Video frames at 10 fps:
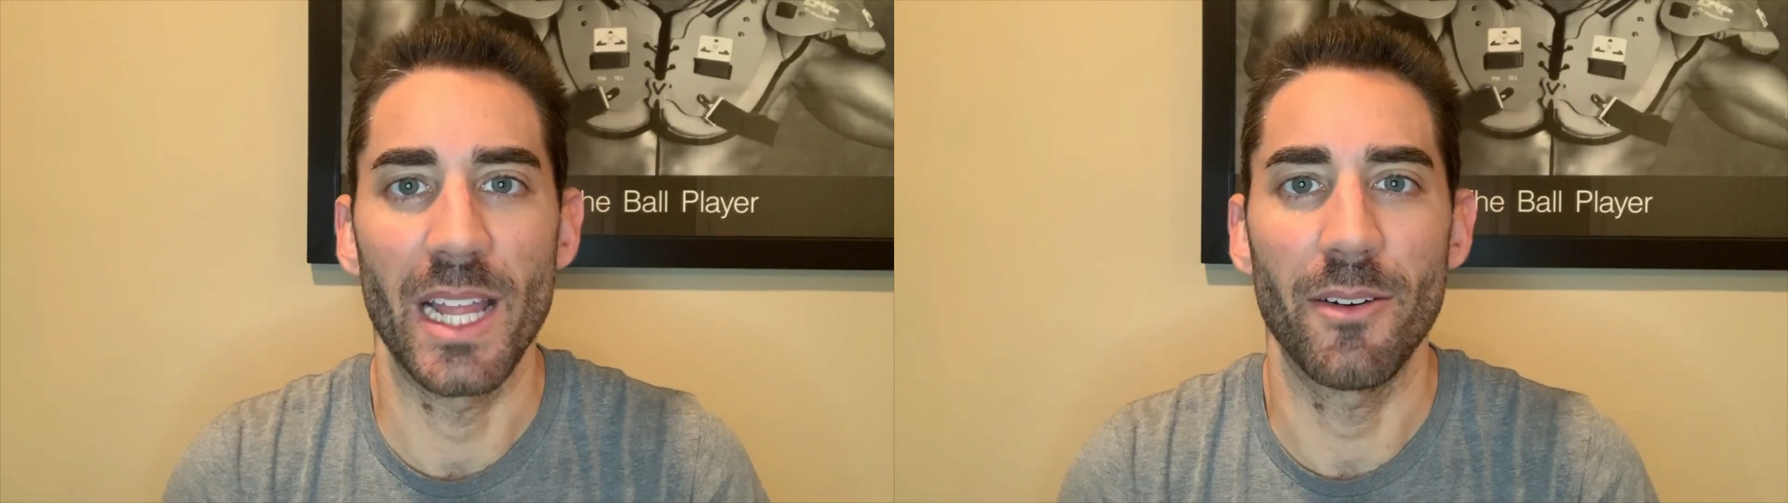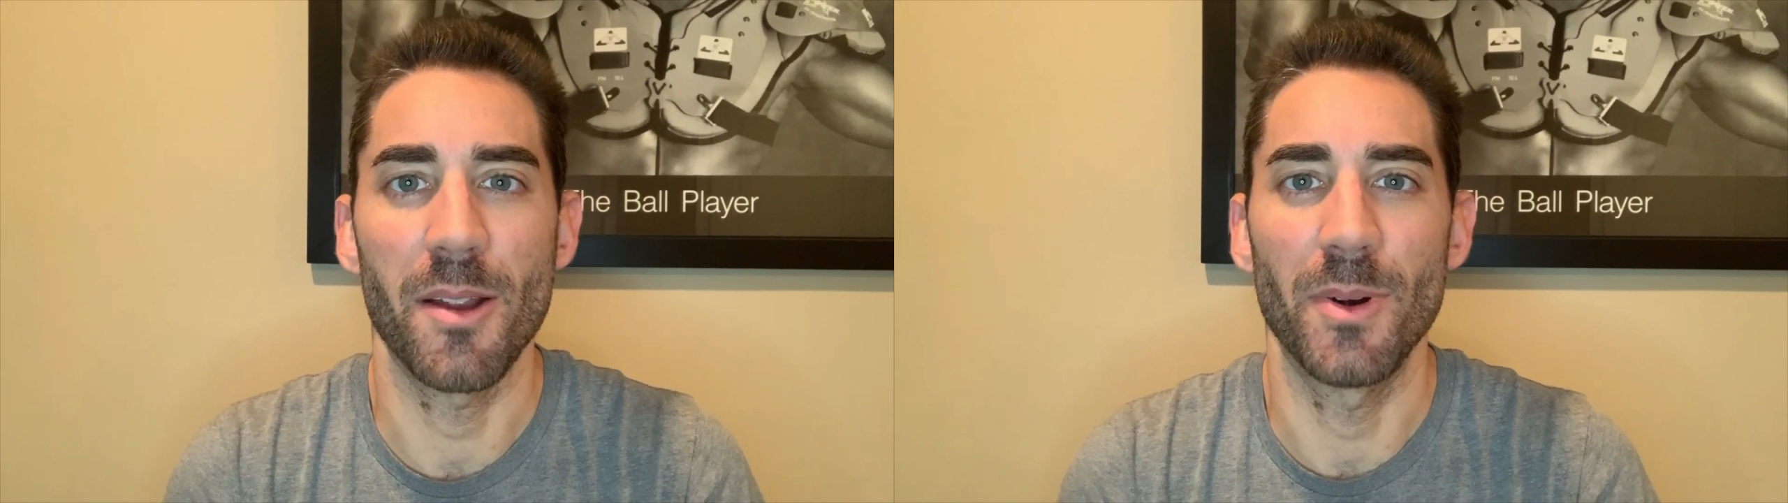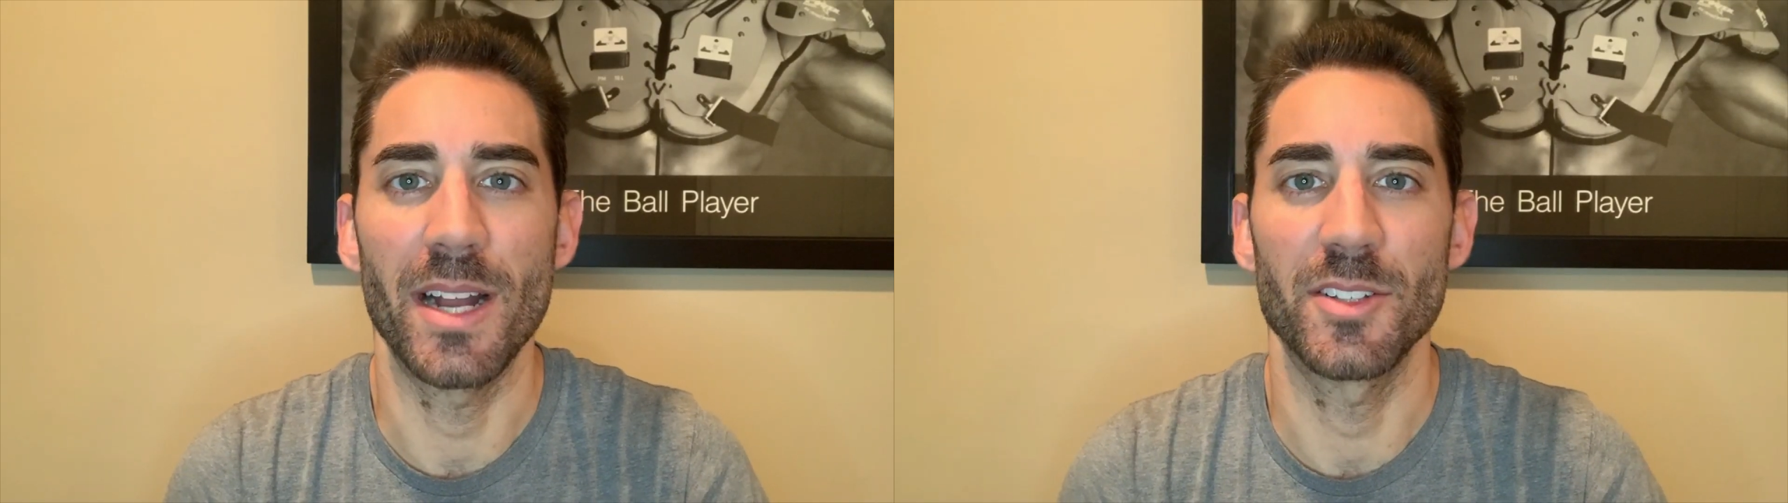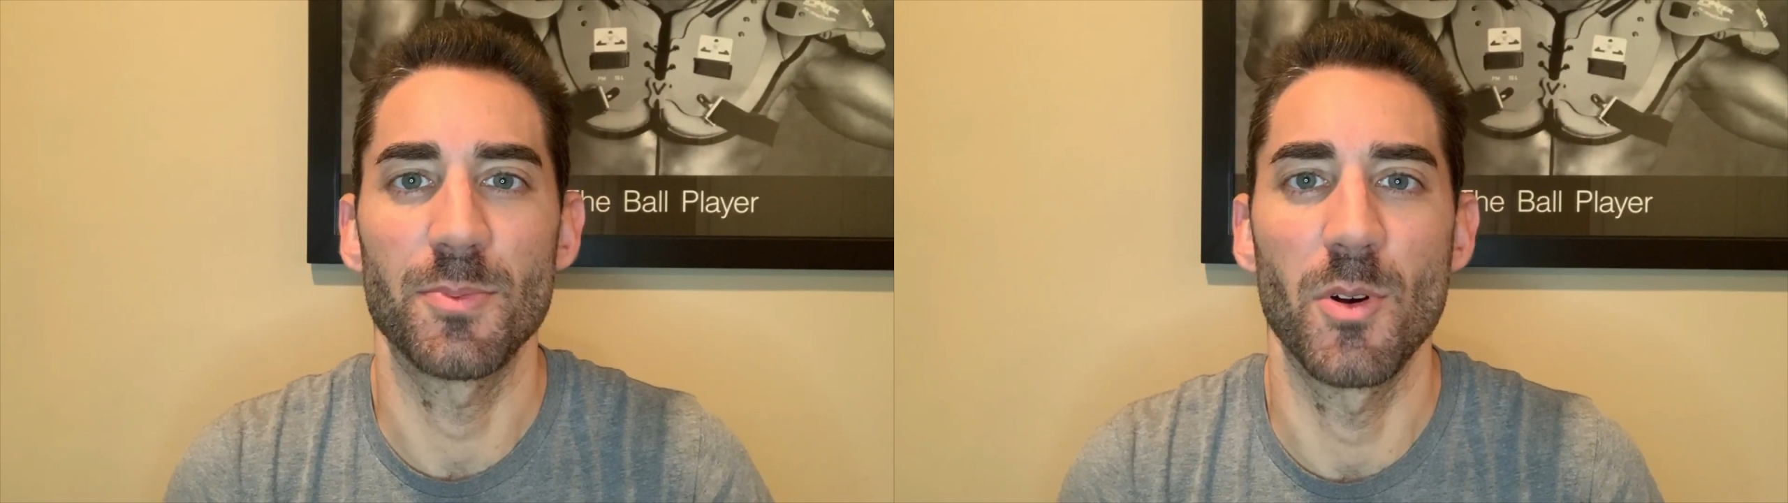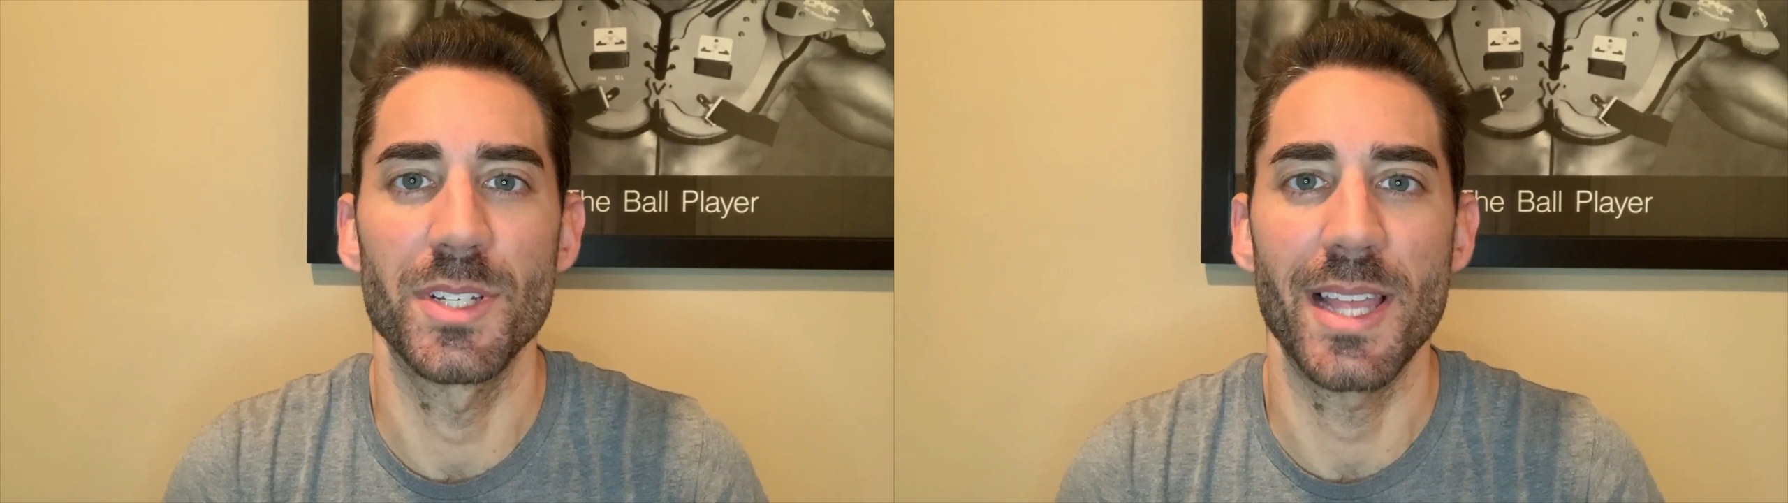
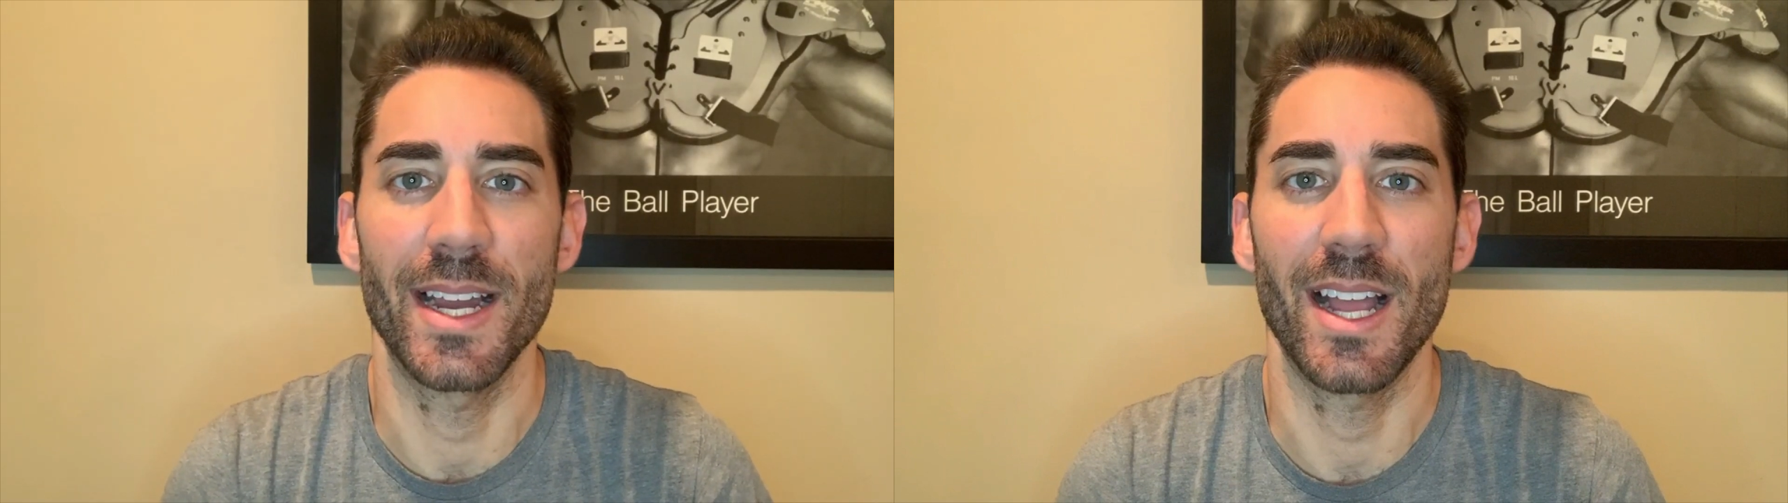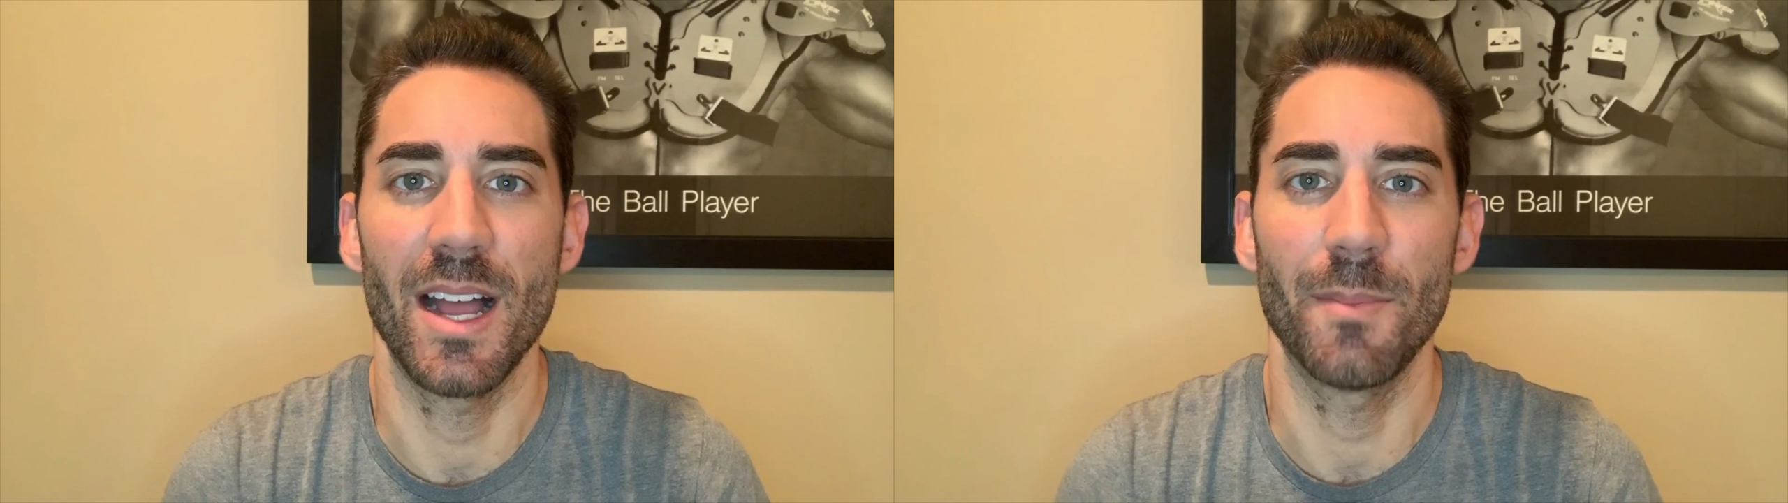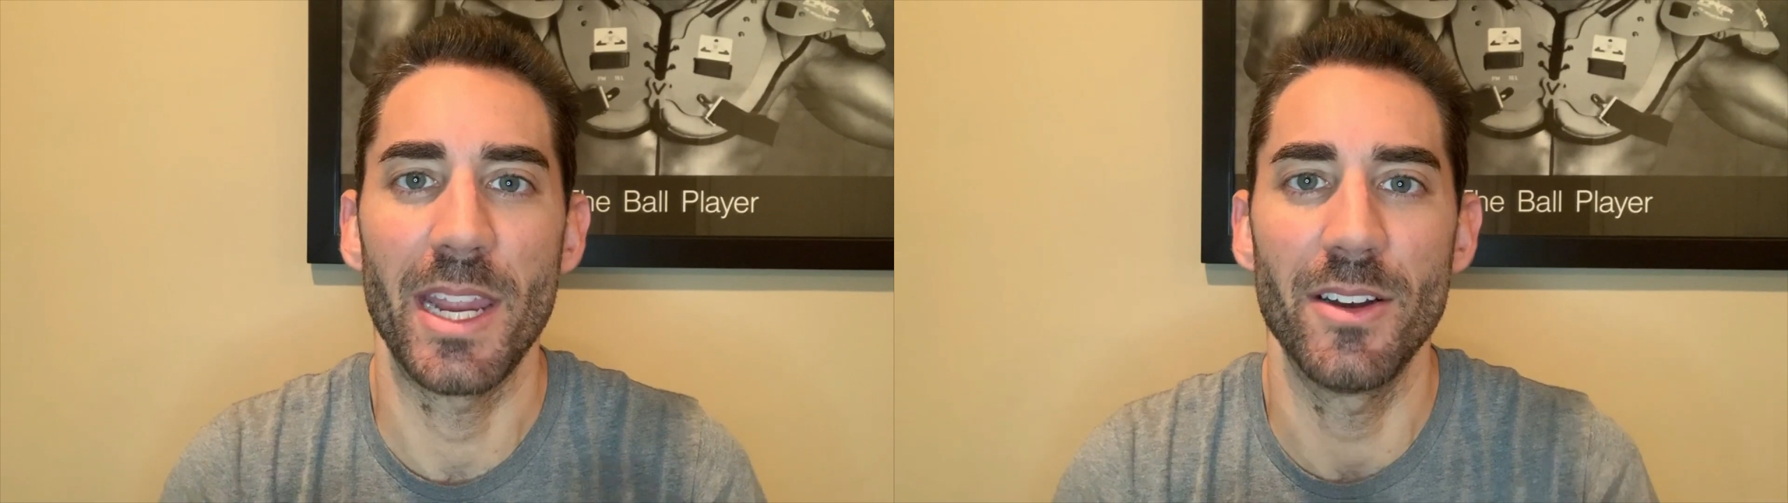LarryBrownSports.com